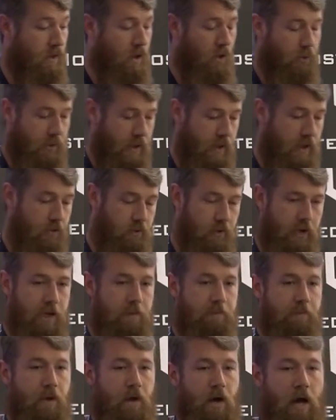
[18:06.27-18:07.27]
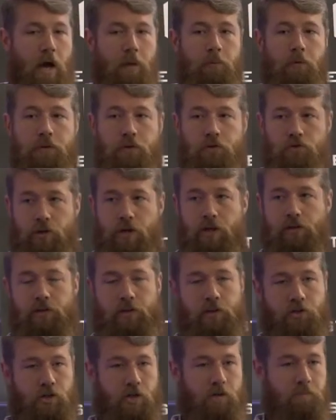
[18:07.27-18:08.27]
Okay, great. I'm going to
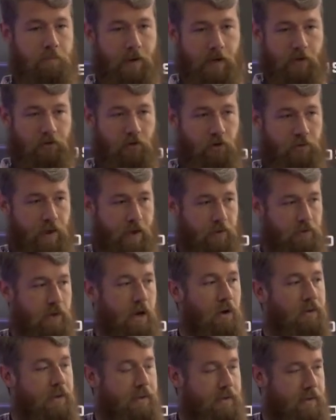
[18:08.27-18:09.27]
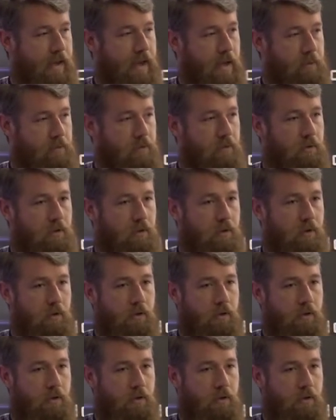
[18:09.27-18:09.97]
transition based on that routing table